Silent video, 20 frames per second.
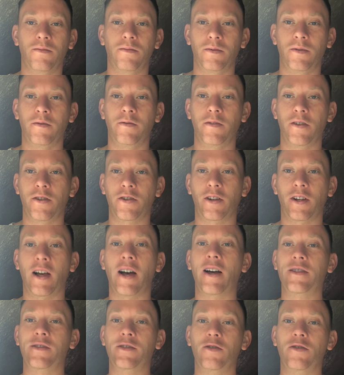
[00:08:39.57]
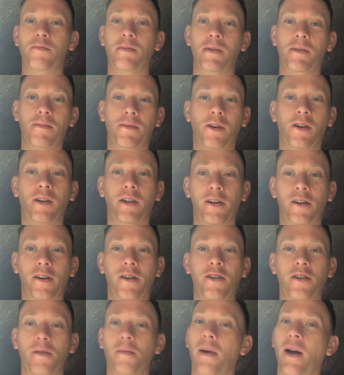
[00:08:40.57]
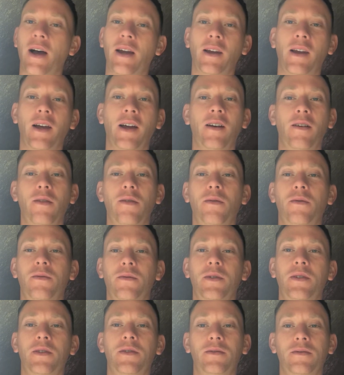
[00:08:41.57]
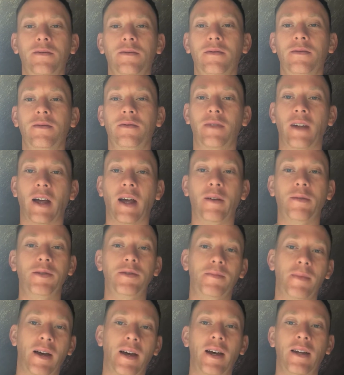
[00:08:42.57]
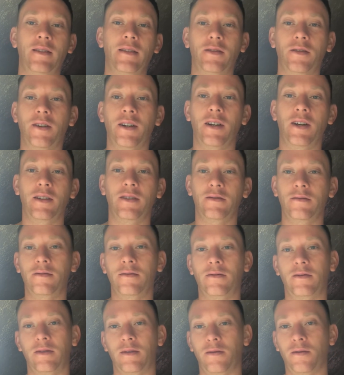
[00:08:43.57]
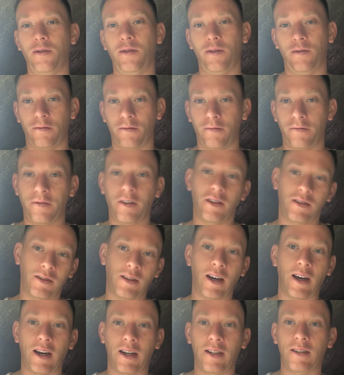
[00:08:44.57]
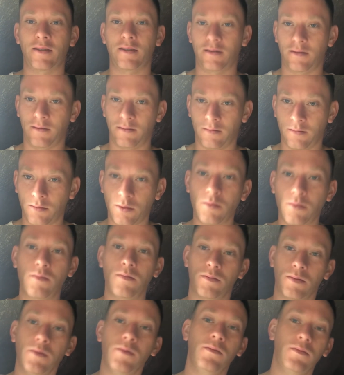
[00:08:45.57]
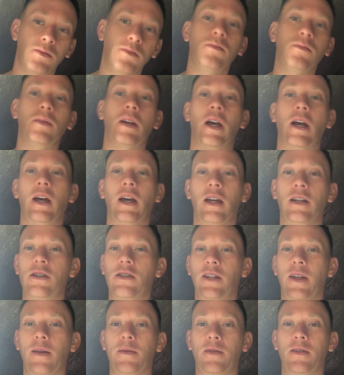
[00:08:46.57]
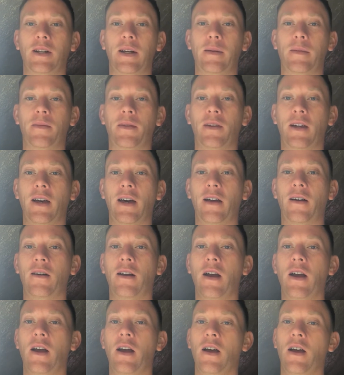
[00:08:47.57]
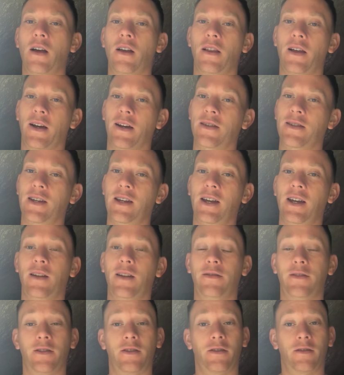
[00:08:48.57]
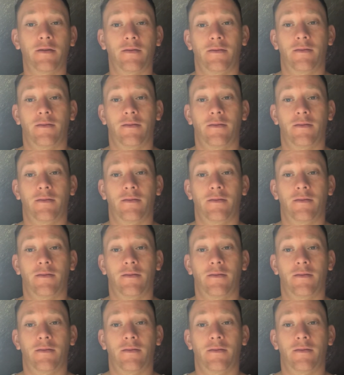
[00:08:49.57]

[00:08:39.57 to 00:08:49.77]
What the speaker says: visualize a little bit clearer in your mind, like, oh, well, that was bad. Okay, let's fix that, and it just keeps climbing up the ladder. Like I said, if you're